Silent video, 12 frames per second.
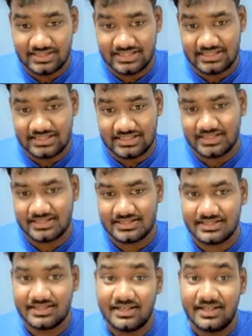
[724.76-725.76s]
surplus?
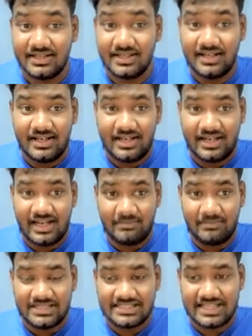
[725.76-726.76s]

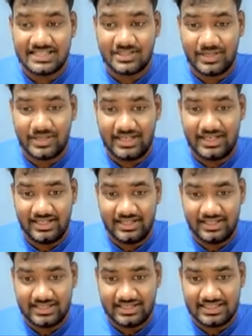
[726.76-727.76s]
Numbers, guys, quickly.
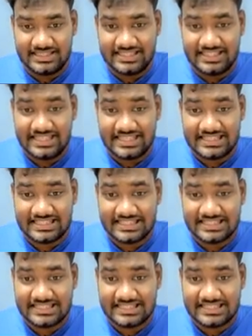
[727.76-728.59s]
CS,